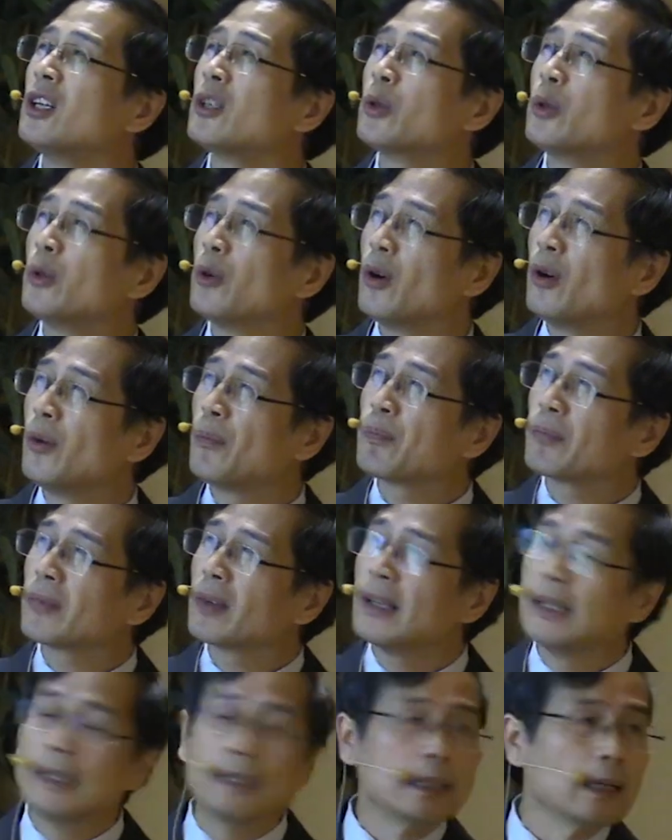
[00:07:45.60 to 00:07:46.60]
to
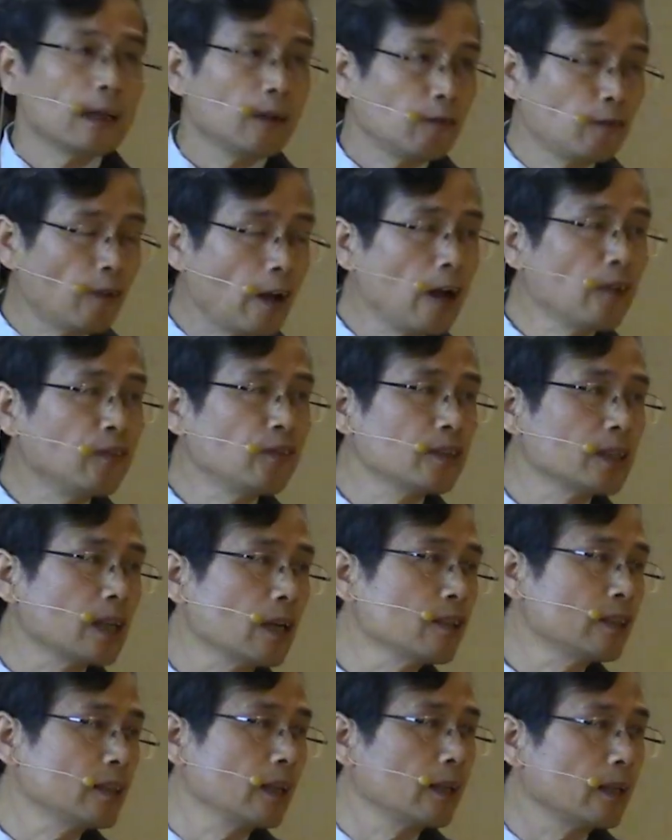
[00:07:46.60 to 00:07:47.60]

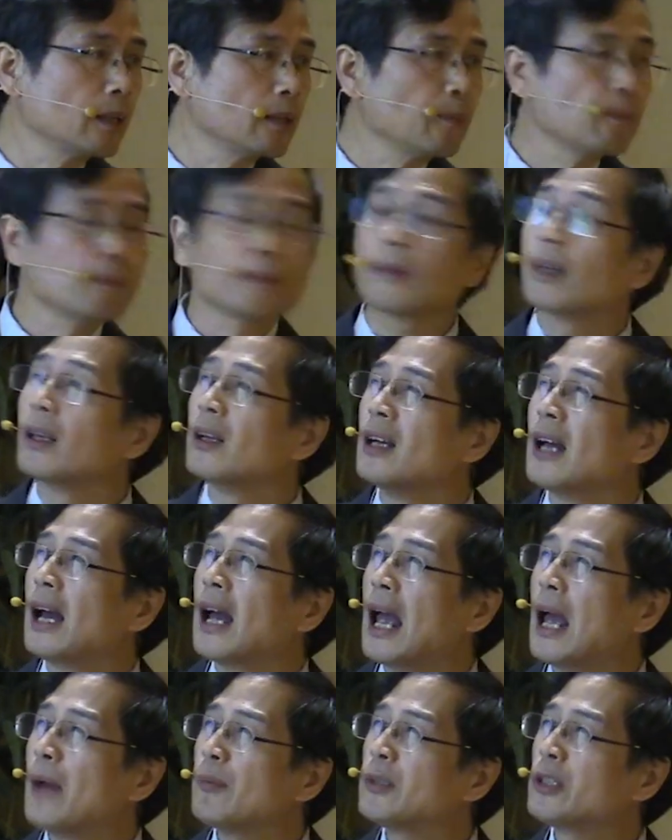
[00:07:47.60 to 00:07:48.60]
5,000
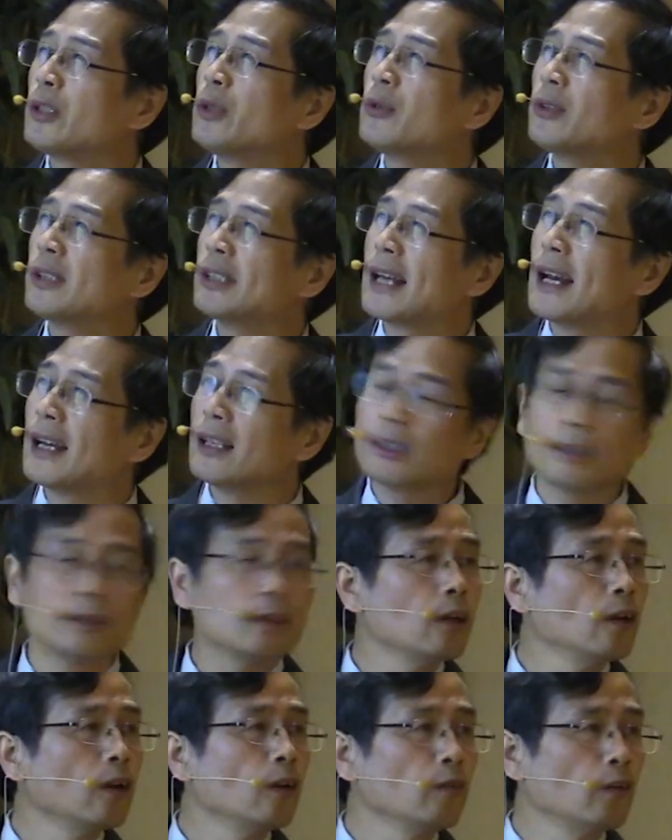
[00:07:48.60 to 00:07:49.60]
Hep2 cells
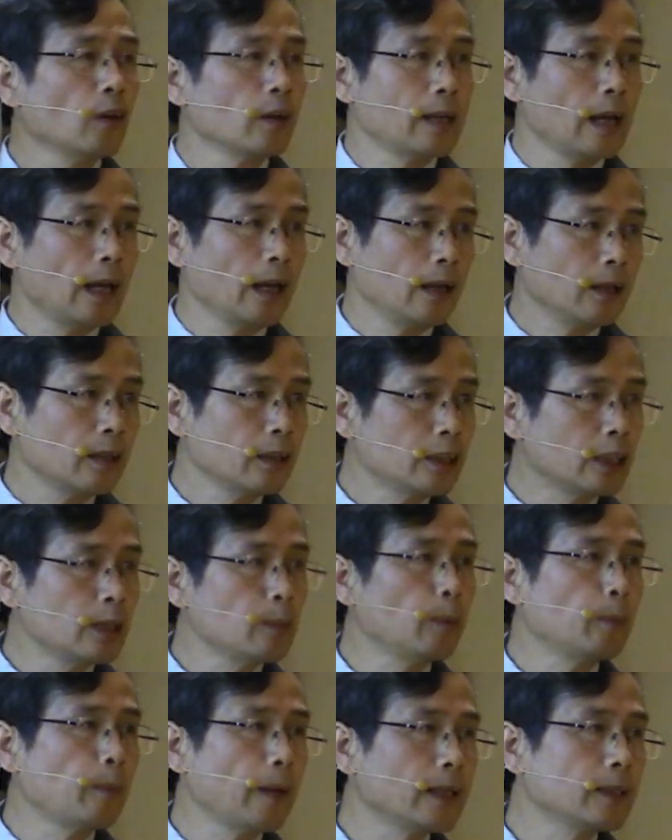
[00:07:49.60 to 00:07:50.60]
for the
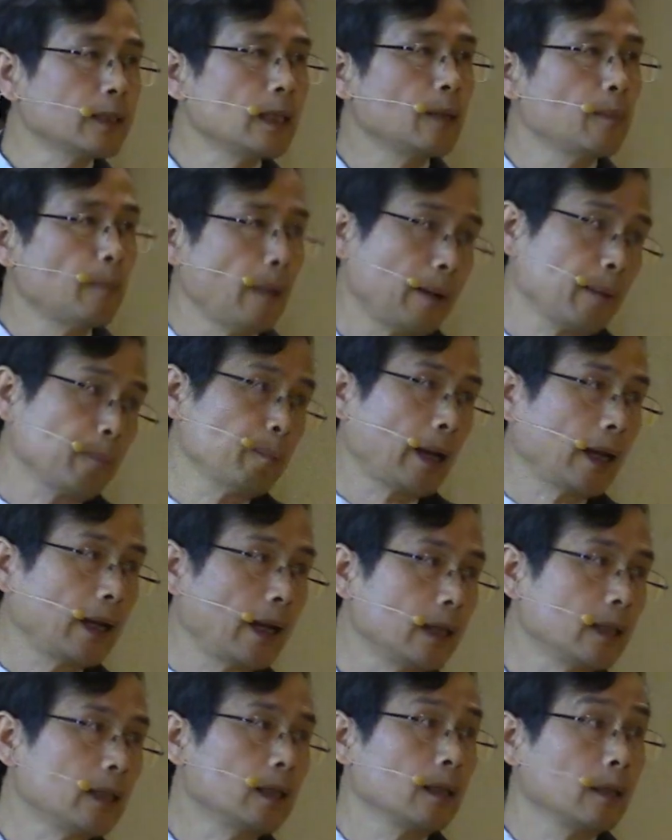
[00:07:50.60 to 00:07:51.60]
chip-based
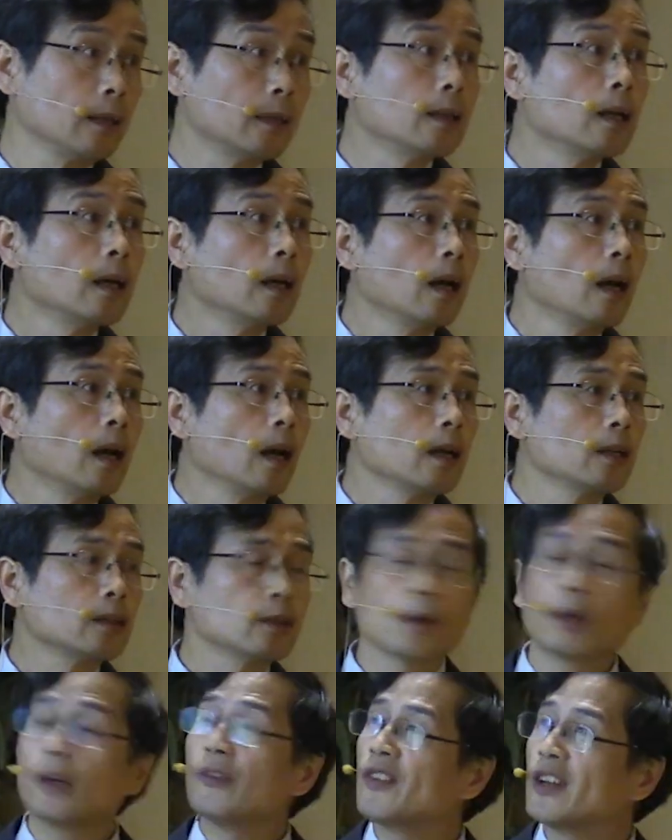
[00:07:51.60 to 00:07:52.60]
magnetic
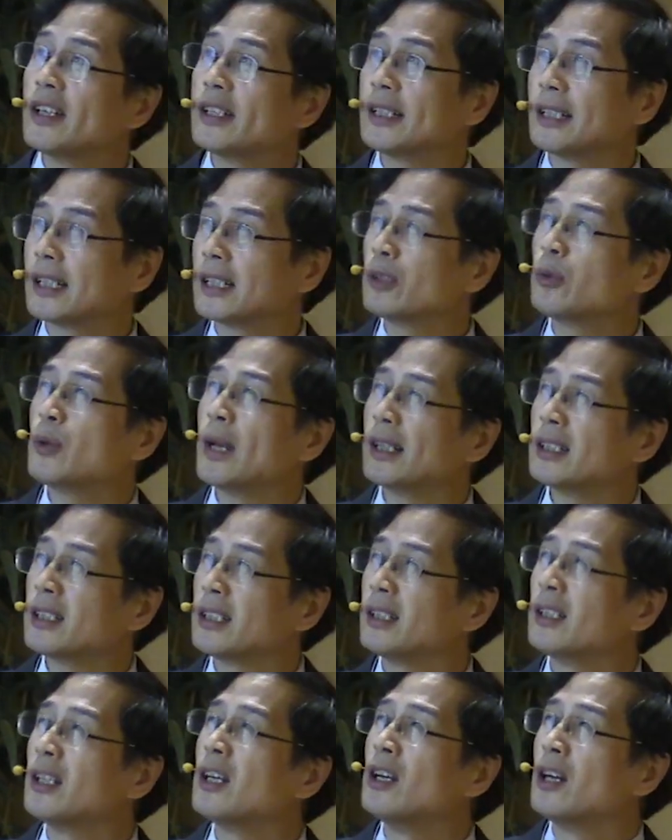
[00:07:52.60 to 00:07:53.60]
solid phase
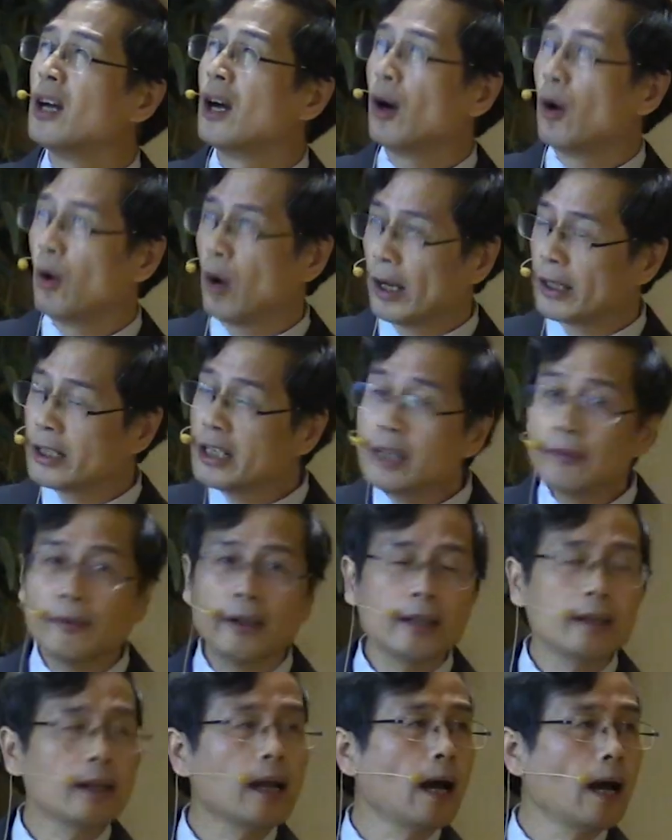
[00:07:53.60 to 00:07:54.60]
extraction, or
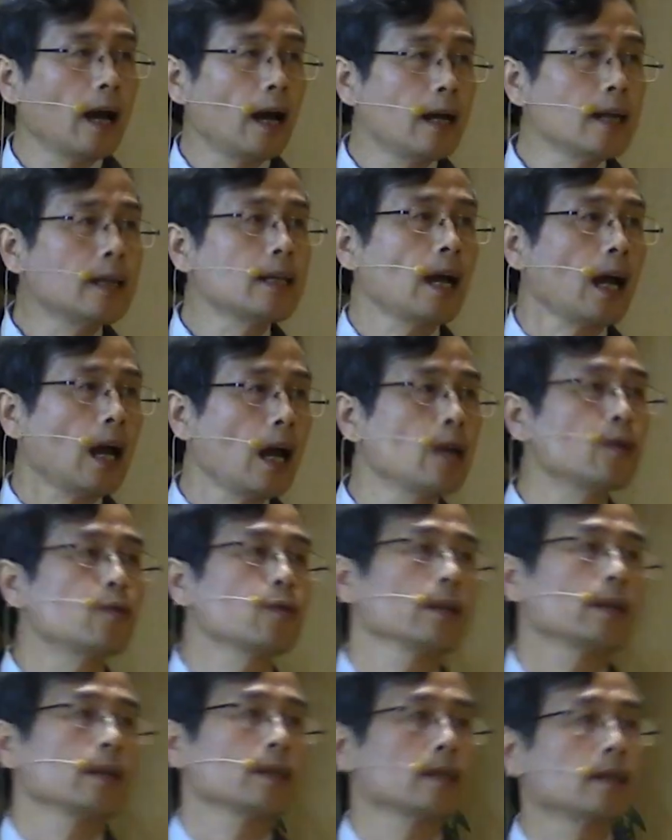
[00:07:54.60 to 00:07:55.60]
even
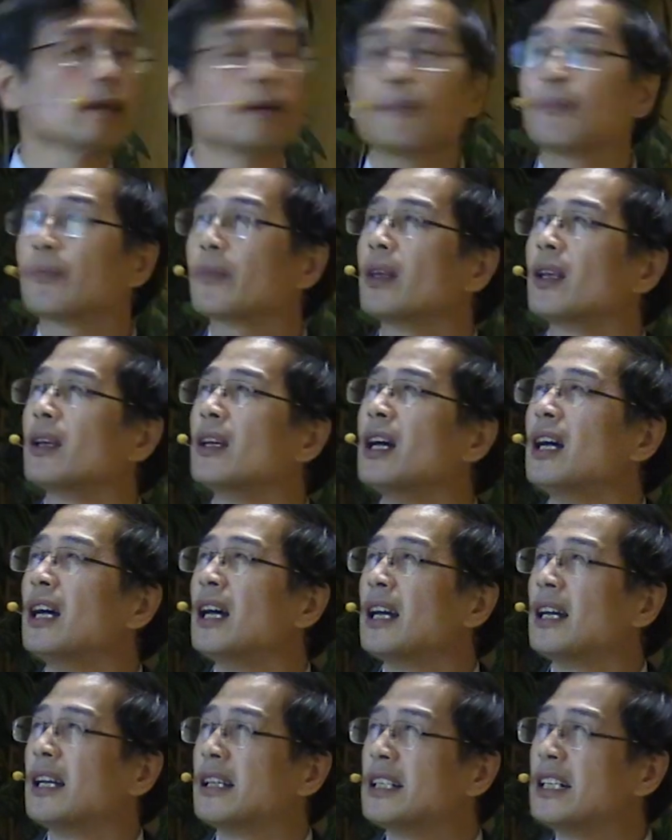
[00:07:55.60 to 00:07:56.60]
800
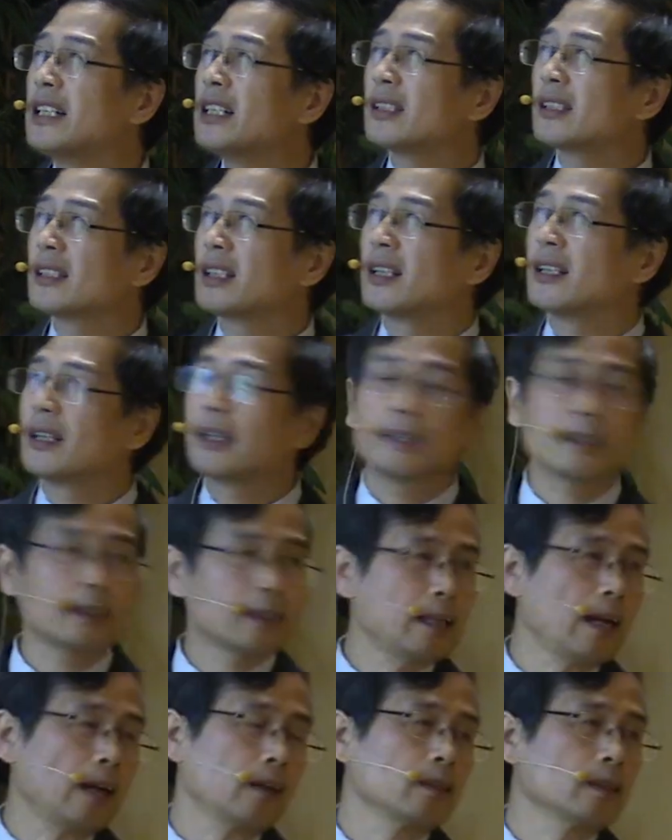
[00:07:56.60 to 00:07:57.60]
yeast
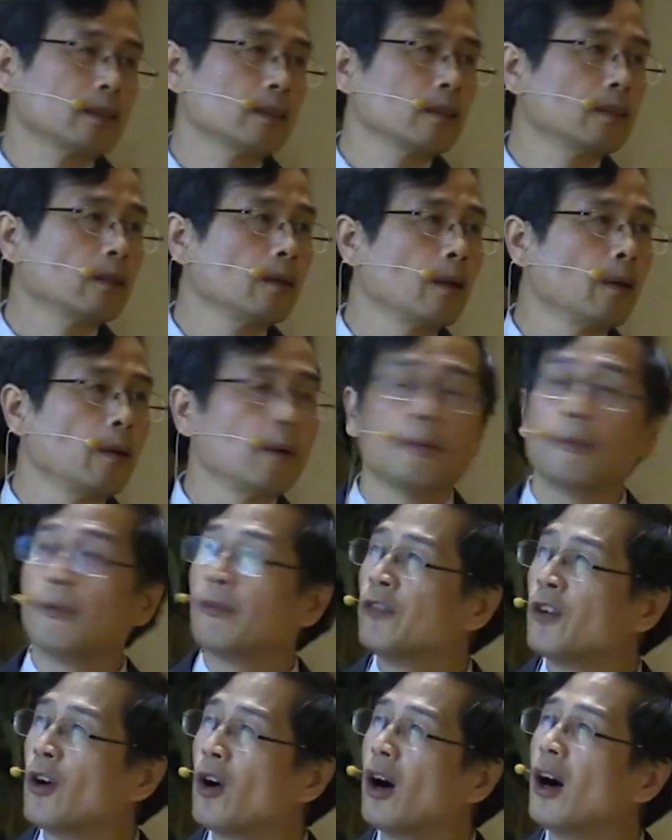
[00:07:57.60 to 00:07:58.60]
cells
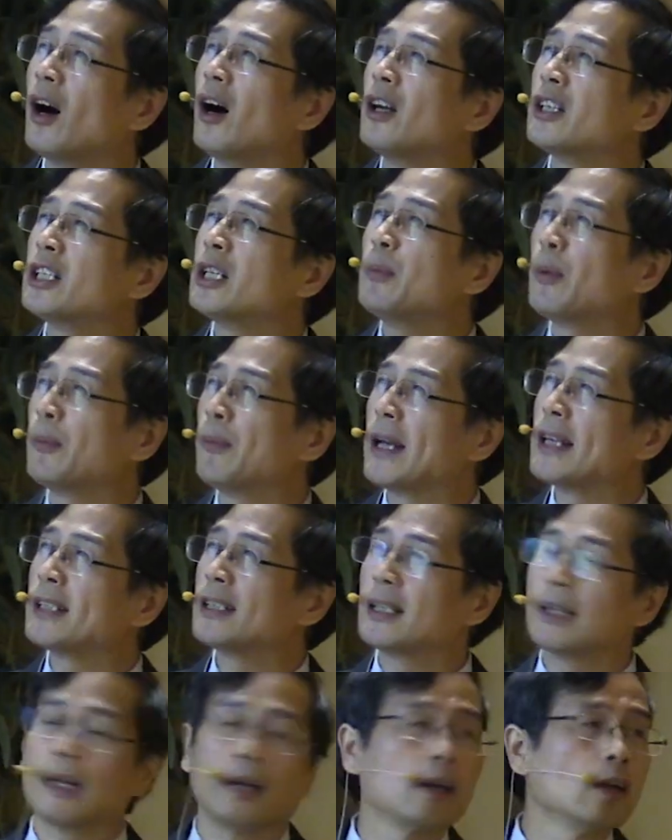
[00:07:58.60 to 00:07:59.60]
for
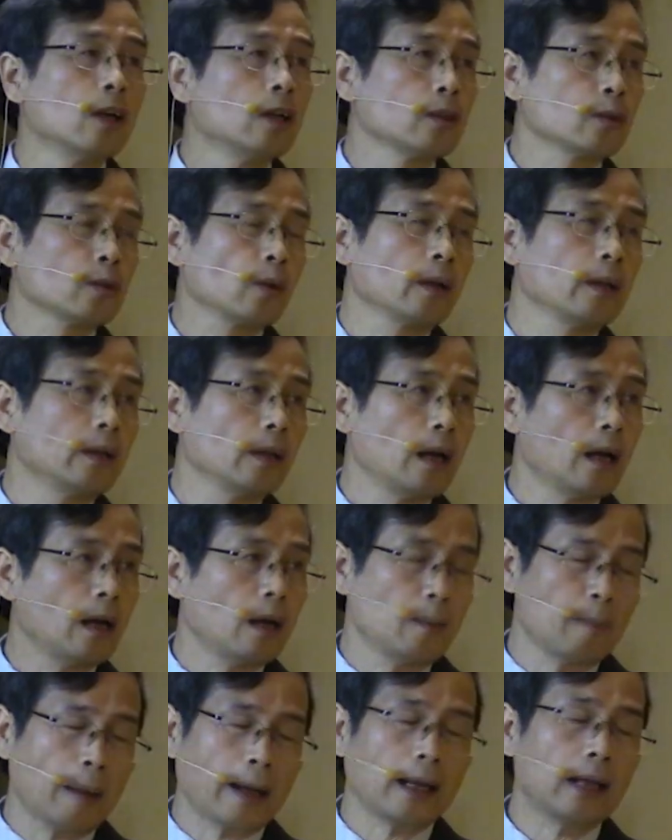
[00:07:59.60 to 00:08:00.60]
chip-based
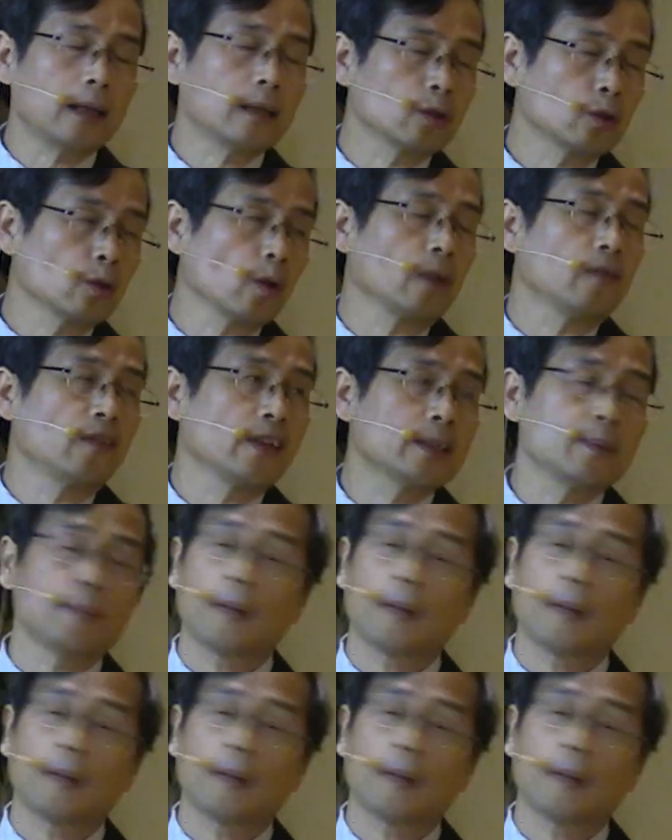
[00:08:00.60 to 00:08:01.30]
magnetic solid